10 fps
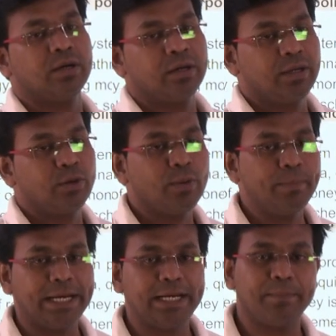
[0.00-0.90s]
you know,
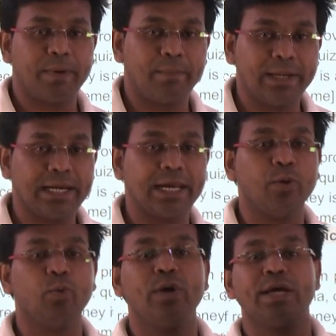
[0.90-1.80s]
made in public, like,
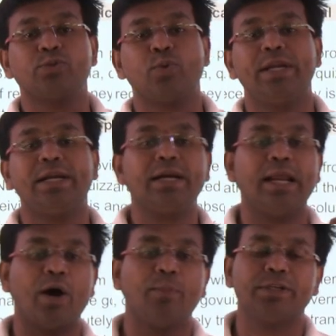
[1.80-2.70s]
who has donated
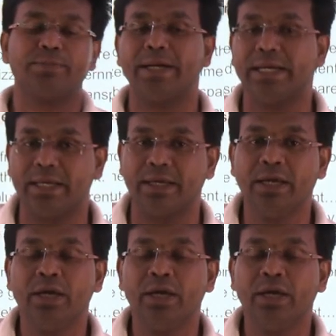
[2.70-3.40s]
how much money